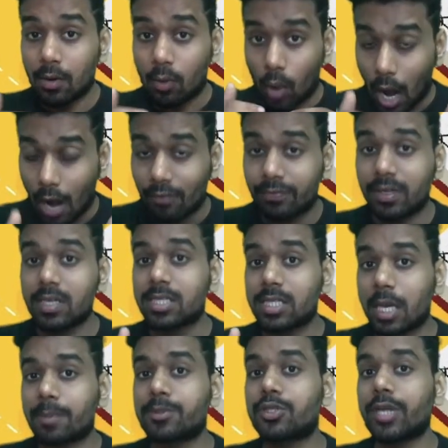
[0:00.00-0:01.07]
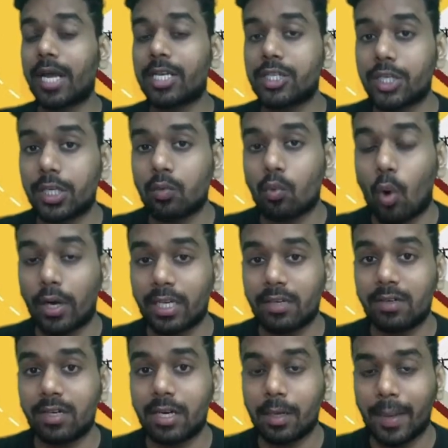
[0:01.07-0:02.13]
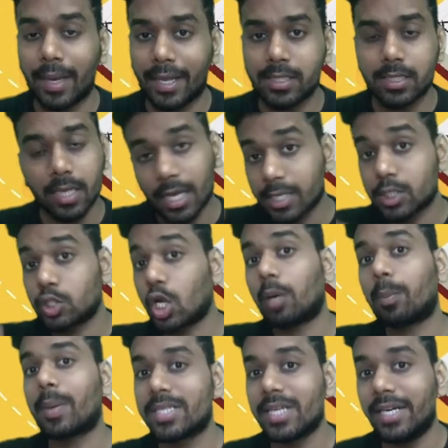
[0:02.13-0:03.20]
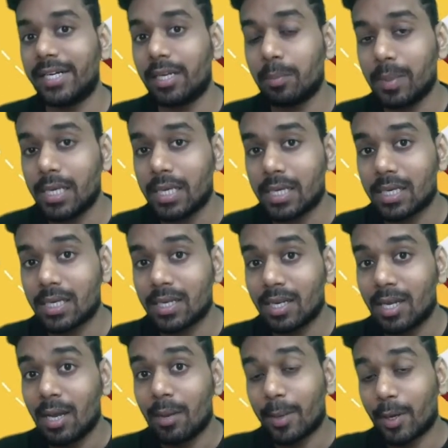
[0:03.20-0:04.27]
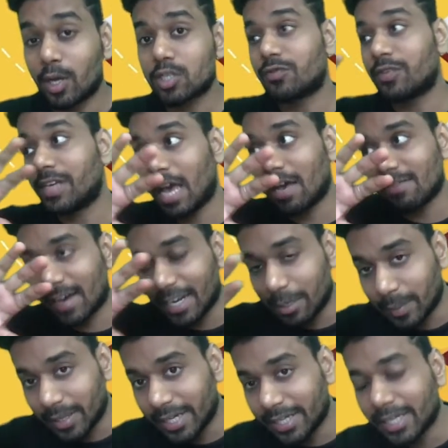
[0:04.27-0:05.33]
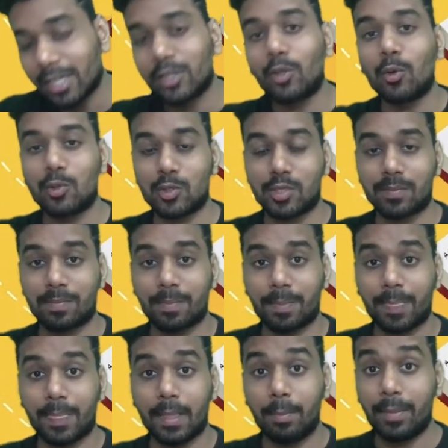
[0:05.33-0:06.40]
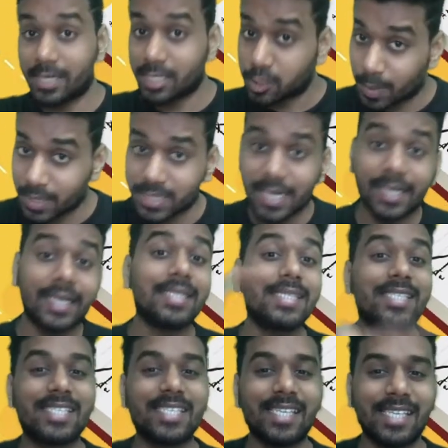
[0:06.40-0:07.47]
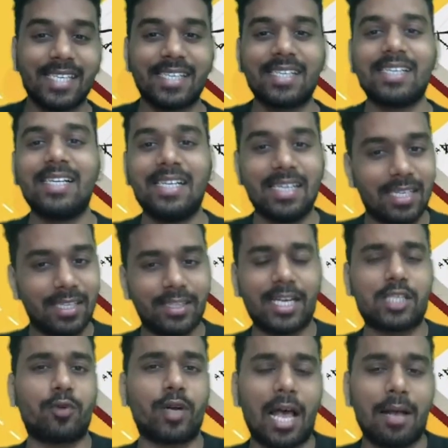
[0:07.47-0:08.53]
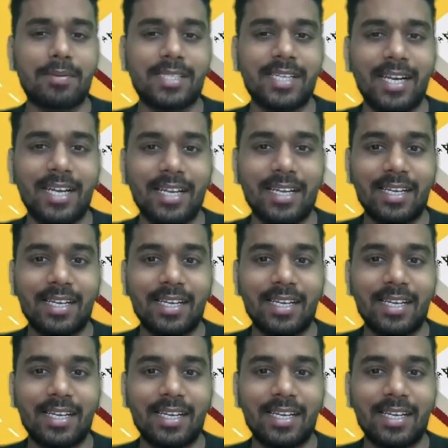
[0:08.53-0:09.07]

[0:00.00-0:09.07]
after subtraction, whatever remains is not present in B, because we have eliminated those, but it's present in C. That's what I have said.